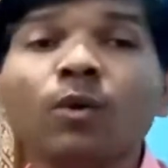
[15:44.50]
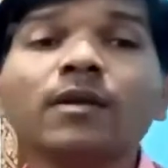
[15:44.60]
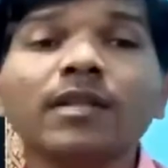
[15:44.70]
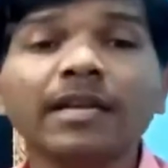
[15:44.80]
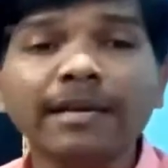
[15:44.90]

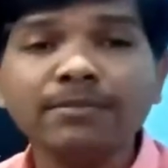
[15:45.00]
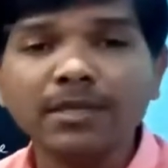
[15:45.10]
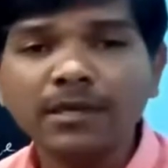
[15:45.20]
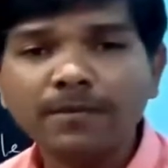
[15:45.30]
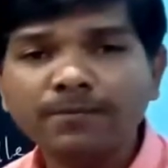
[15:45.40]
are their names,
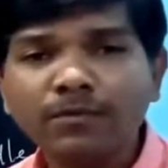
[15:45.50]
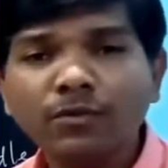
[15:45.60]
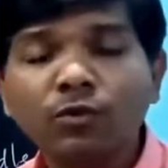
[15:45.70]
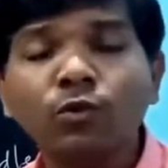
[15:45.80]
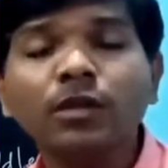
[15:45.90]
sir?
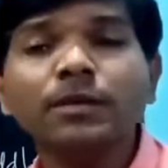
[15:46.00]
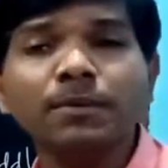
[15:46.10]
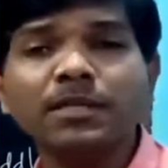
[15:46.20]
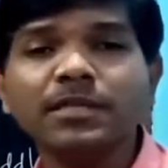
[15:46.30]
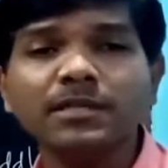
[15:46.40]
Who are the persons,